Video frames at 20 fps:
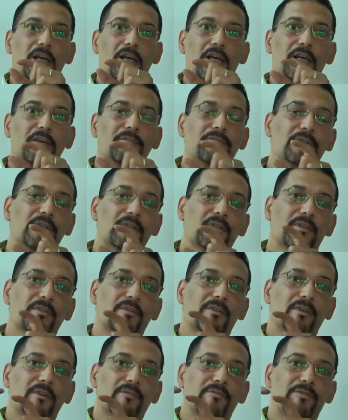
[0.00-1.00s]
If it
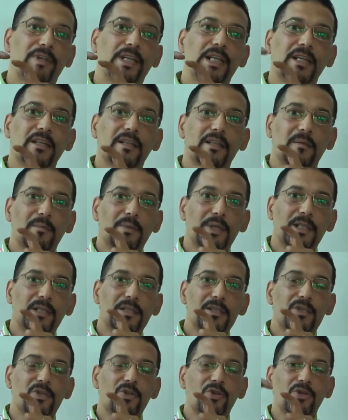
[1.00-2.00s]
fail in the
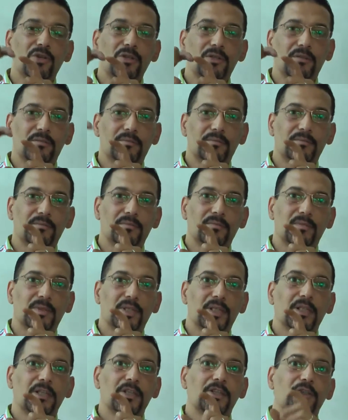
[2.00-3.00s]
middle zone,
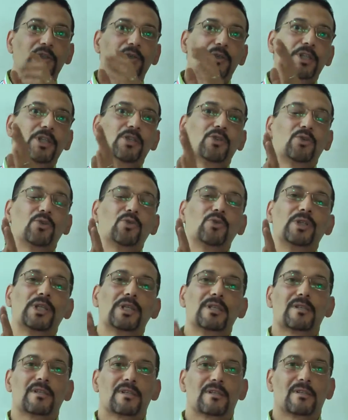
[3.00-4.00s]
you need to do
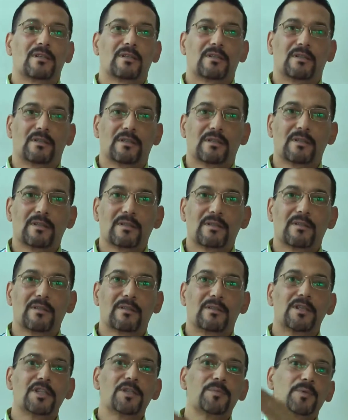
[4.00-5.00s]
DEXA study.
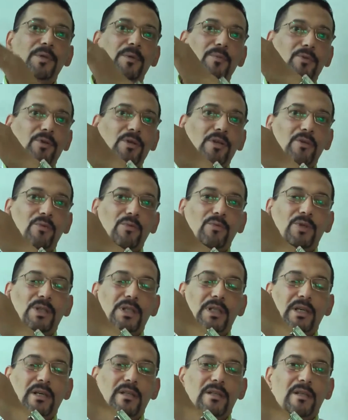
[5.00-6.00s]
These people, we
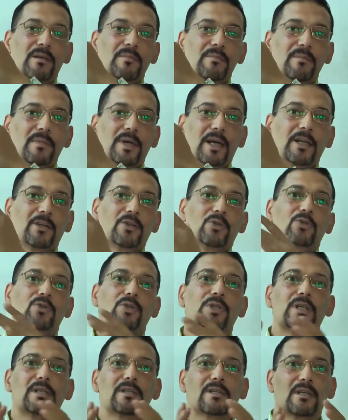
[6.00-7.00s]
take them and do
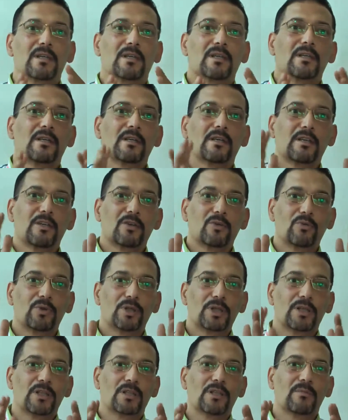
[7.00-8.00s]
DEXA. We
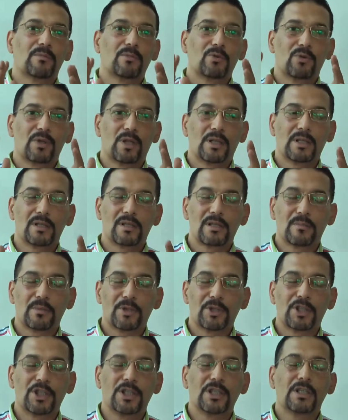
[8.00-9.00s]
take them to the DEXA
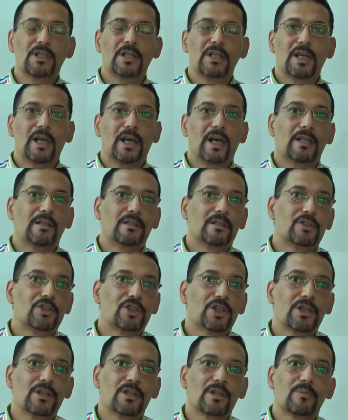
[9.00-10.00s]
machine and
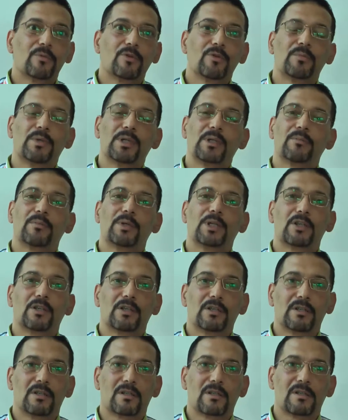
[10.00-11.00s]
check their bone
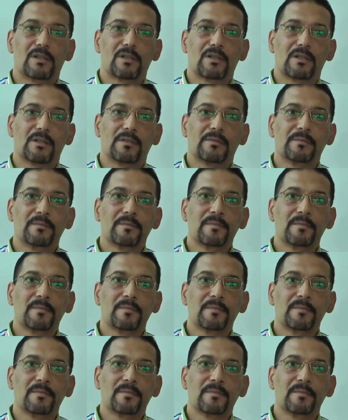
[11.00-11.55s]
mineral density.